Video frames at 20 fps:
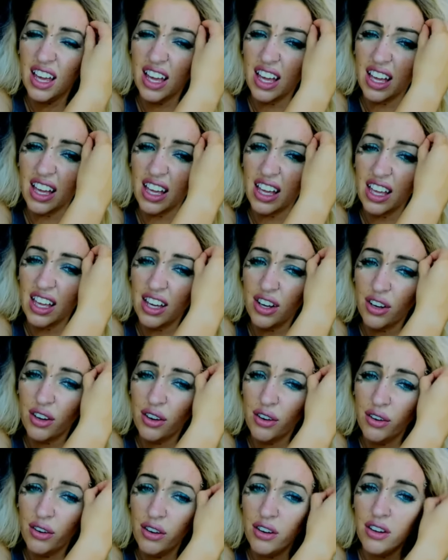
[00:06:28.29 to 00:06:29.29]
I
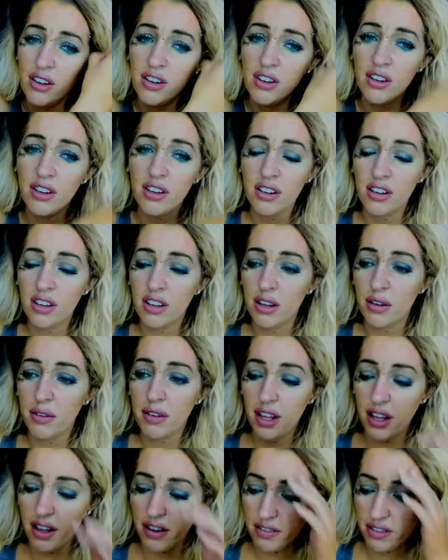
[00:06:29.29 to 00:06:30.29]
know.
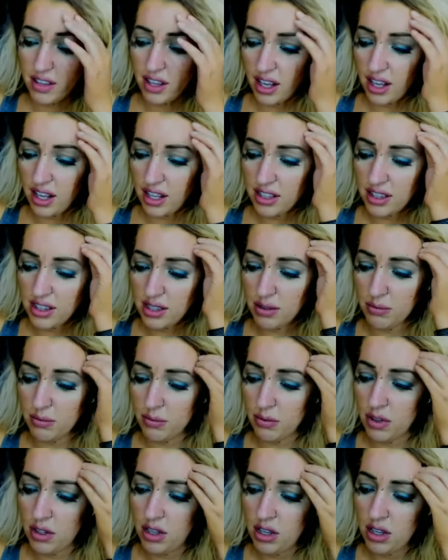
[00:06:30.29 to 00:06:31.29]
Might have to add some
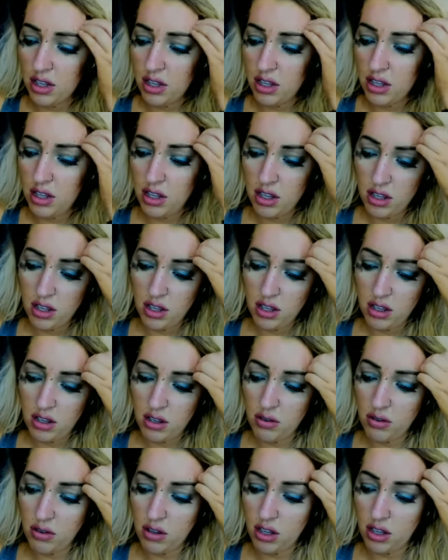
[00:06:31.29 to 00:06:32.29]

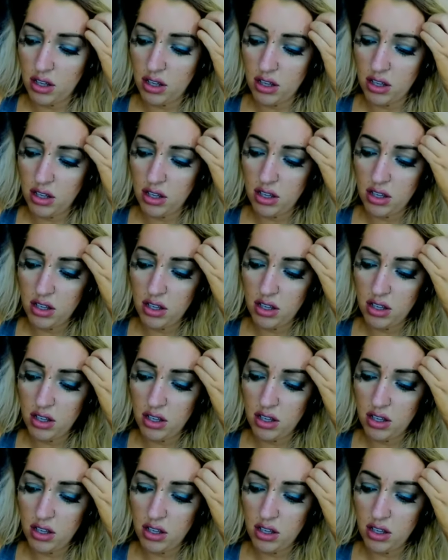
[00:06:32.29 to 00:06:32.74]
water.